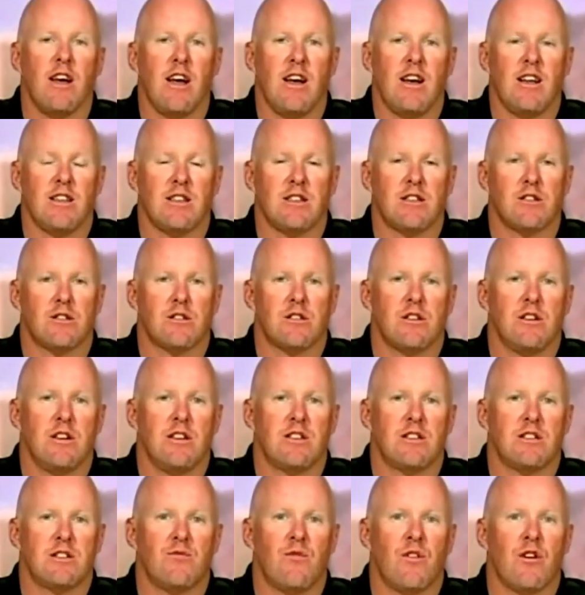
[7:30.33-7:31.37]
And it's,
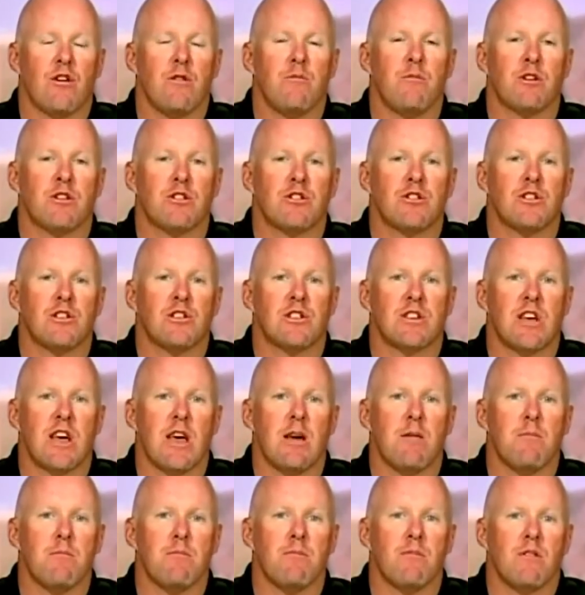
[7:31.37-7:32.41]
it's very much the
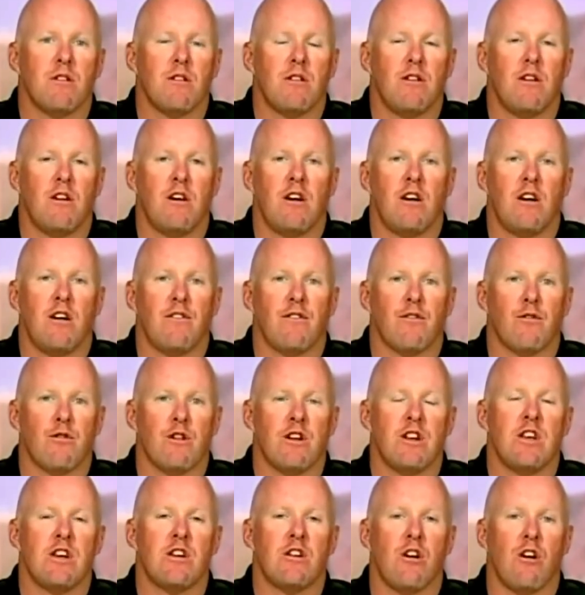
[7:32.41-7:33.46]
same uh,
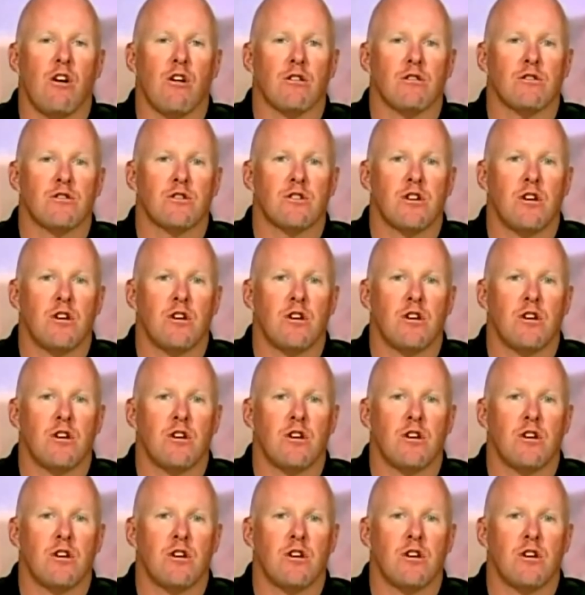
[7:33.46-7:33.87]
for Indy cars.